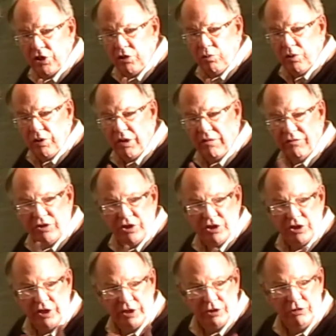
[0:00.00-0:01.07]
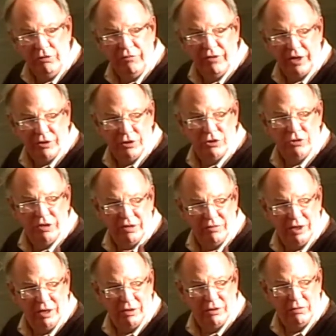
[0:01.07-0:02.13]
you would never just take two vectors, you have
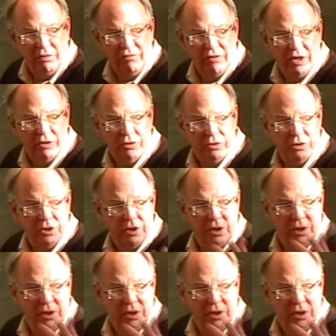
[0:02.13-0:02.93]
to have three vectors.